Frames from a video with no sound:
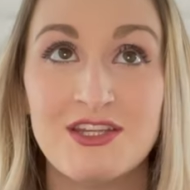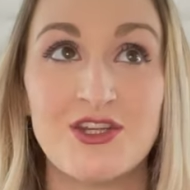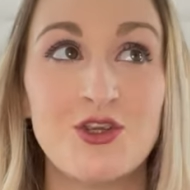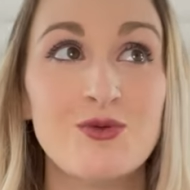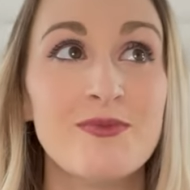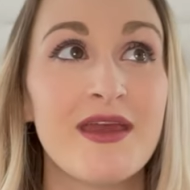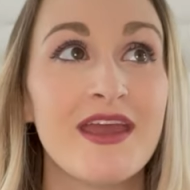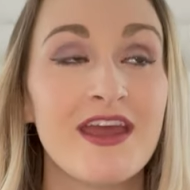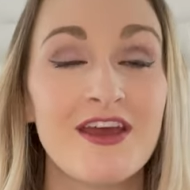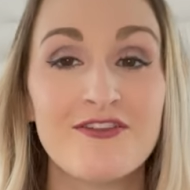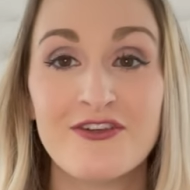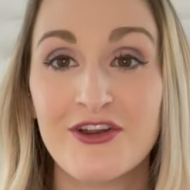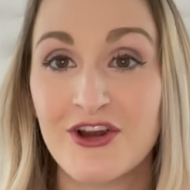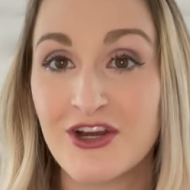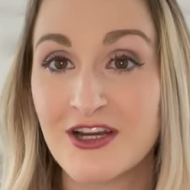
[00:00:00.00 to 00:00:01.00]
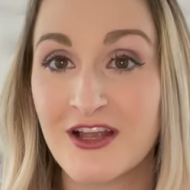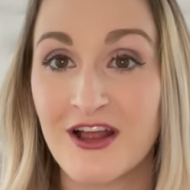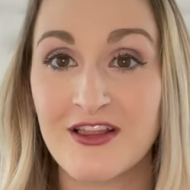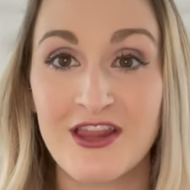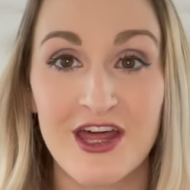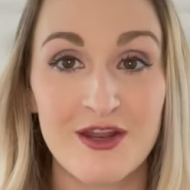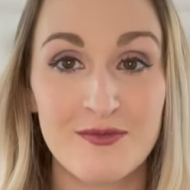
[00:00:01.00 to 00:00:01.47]
You may have heard a
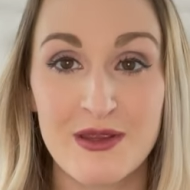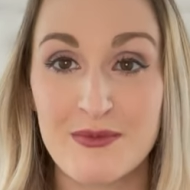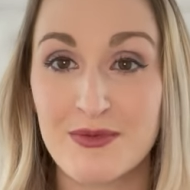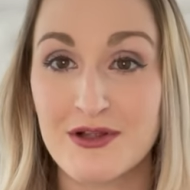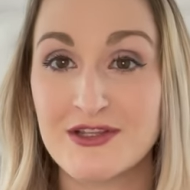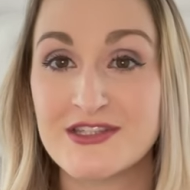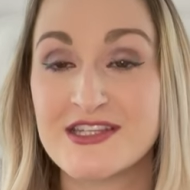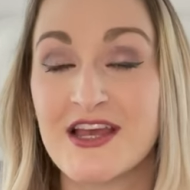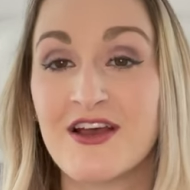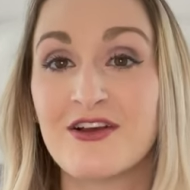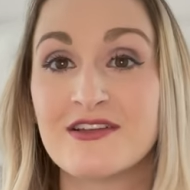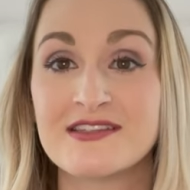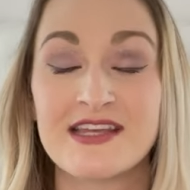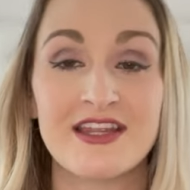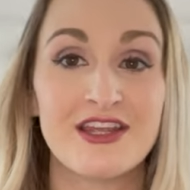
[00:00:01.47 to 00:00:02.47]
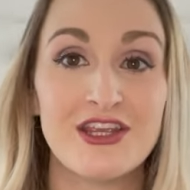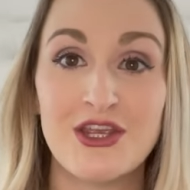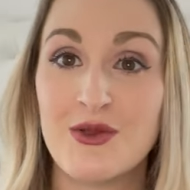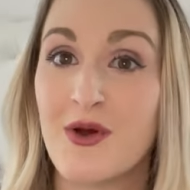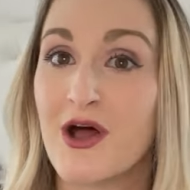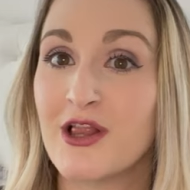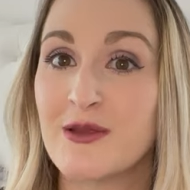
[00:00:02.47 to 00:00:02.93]
lot of people telling
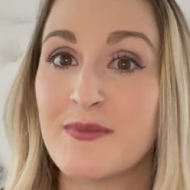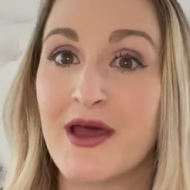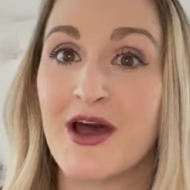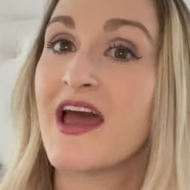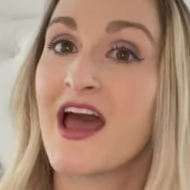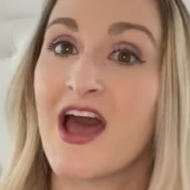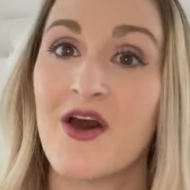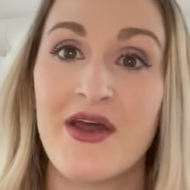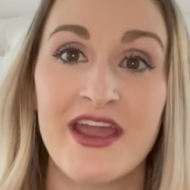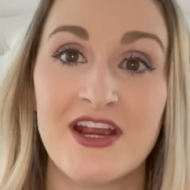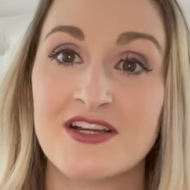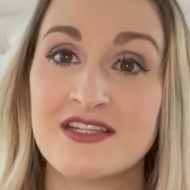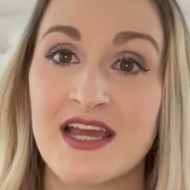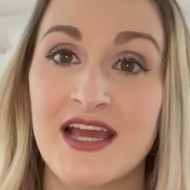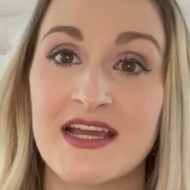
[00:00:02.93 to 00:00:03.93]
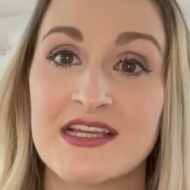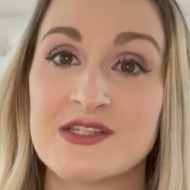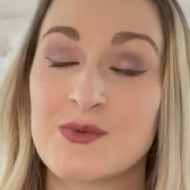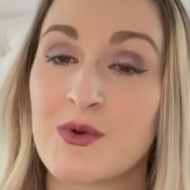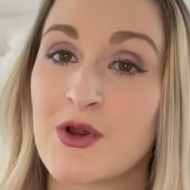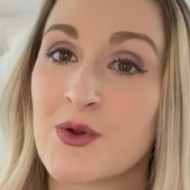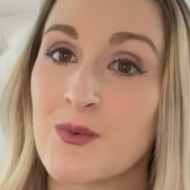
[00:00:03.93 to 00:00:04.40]
you all about how hair ties
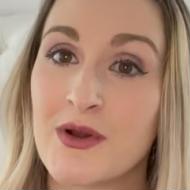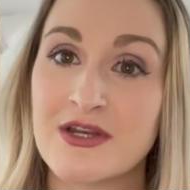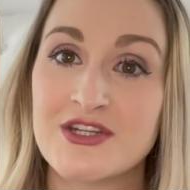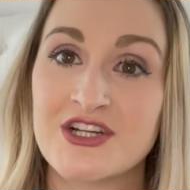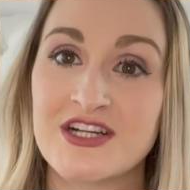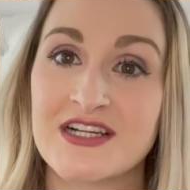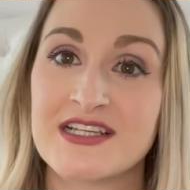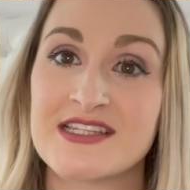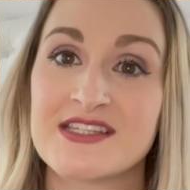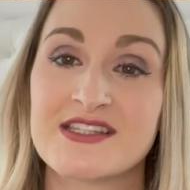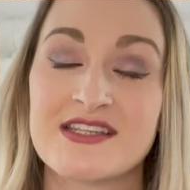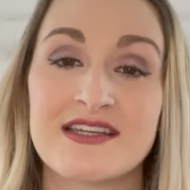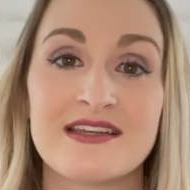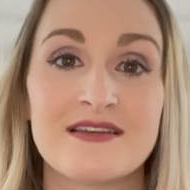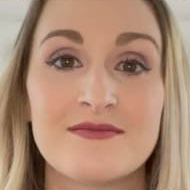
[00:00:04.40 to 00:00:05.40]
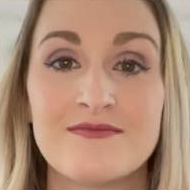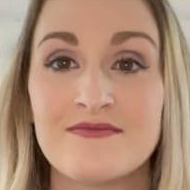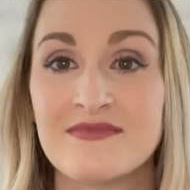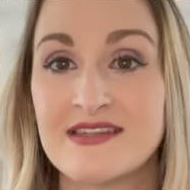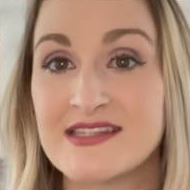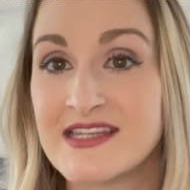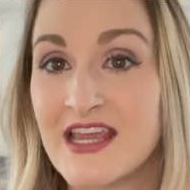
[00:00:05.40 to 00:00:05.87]
work wonders to
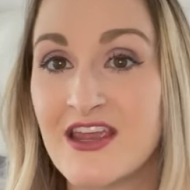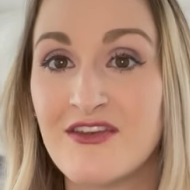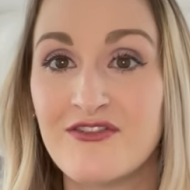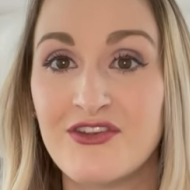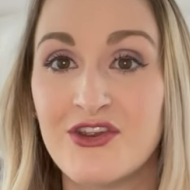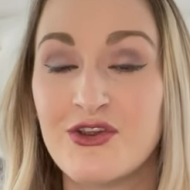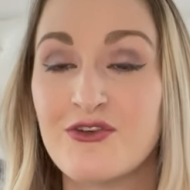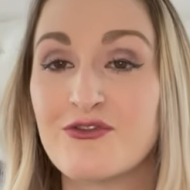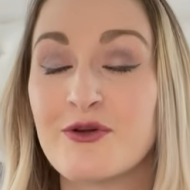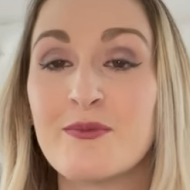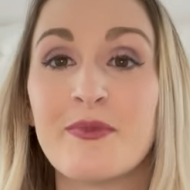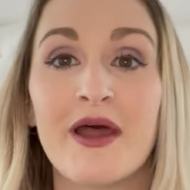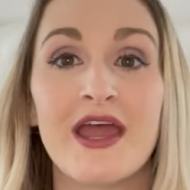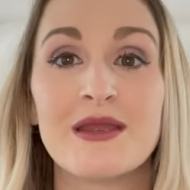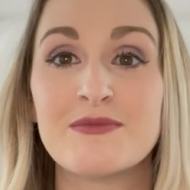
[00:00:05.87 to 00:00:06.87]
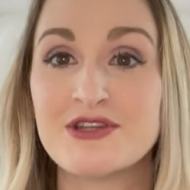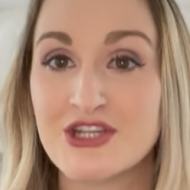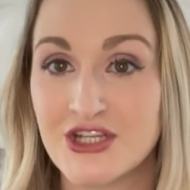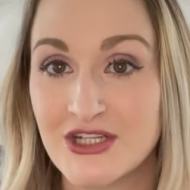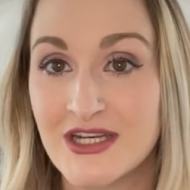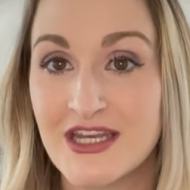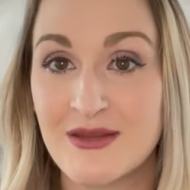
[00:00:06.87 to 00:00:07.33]
save you from buying maternity